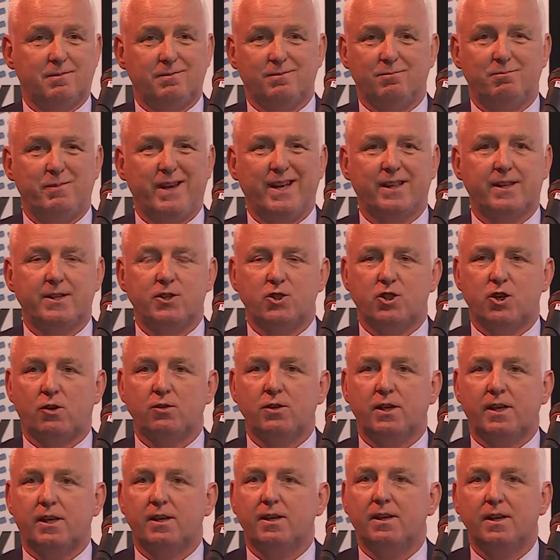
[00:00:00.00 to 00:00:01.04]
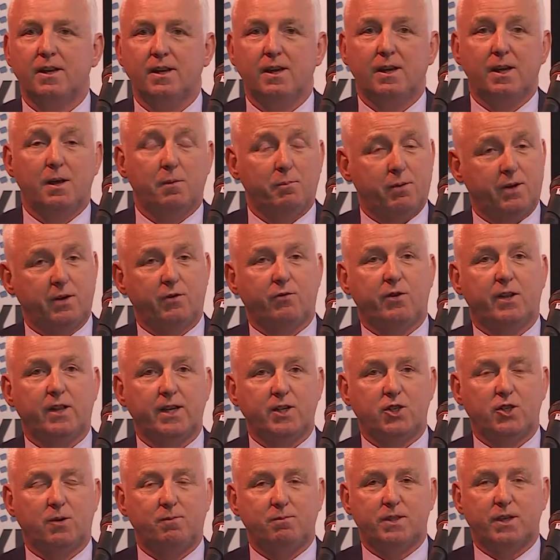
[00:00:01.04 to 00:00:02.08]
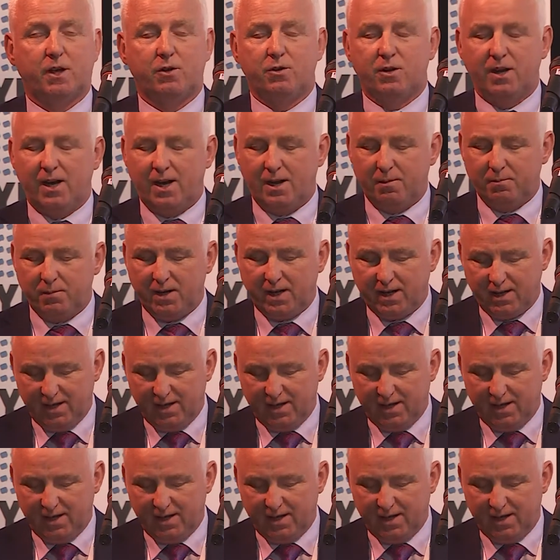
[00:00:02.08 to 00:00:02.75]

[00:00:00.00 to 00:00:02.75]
mailing junket, but it really jumped out at me.